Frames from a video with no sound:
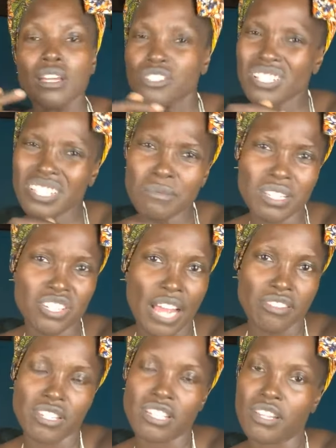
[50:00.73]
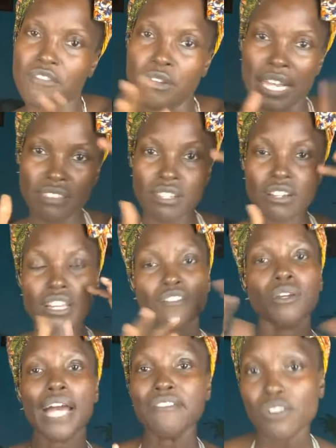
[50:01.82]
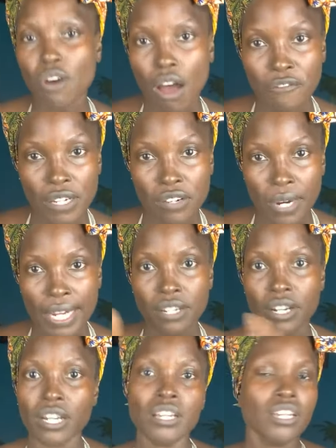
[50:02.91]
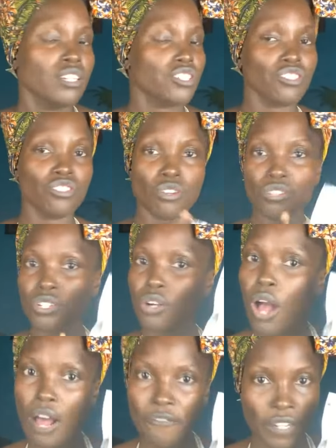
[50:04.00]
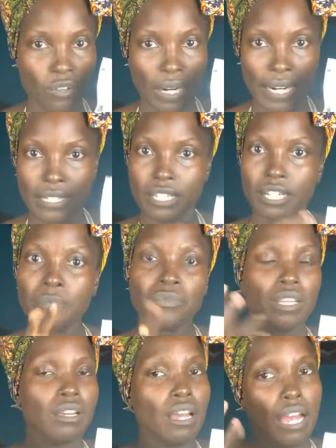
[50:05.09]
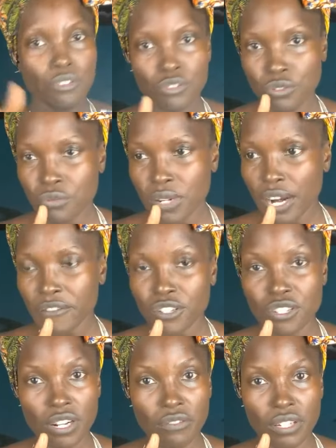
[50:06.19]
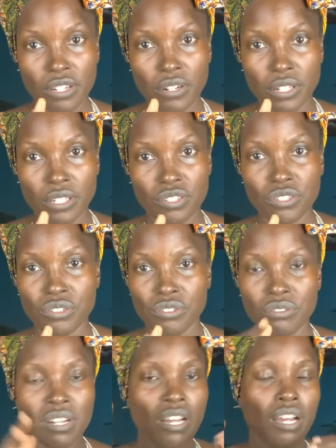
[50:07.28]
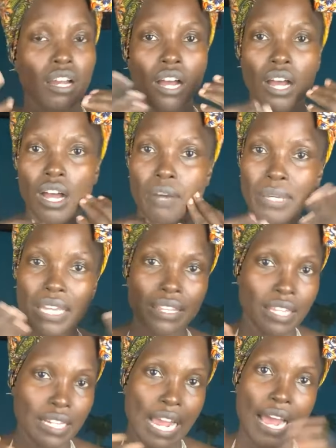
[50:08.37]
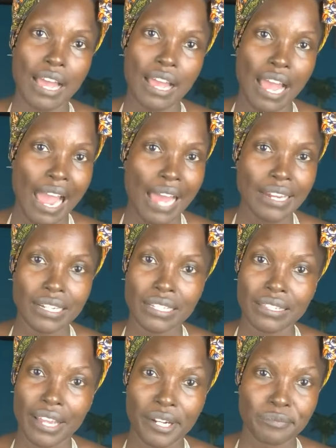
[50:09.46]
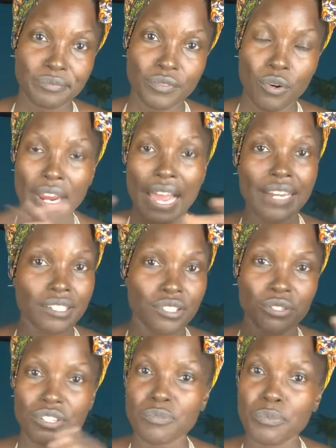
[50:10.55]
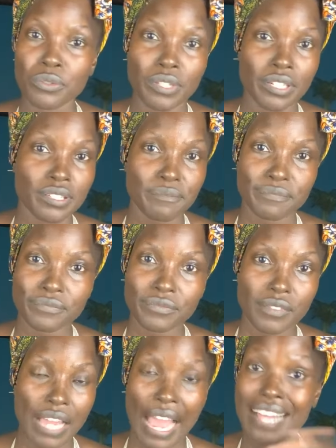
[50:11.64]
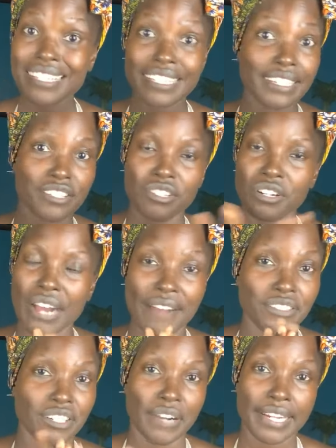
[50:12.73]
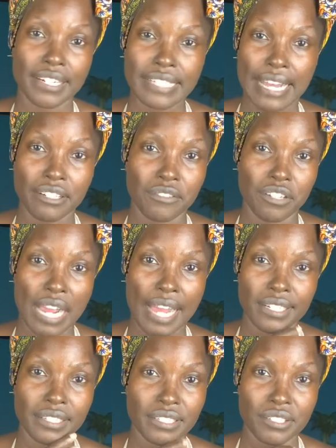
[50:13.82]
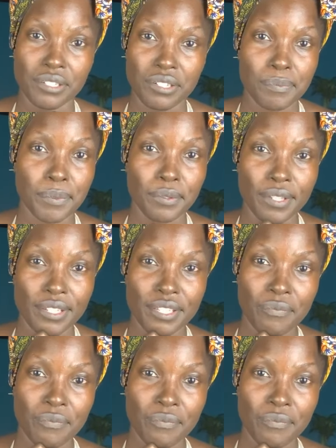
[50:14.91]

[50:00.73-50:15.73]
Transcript: Just some suggestions. If you have a coffee grinder, just use your coffee grinder. Do whatever serving you're gonna do, and then add it in there, or add it to your smoothies as is. You don't have to grind it down if you're adding it to your smoothies.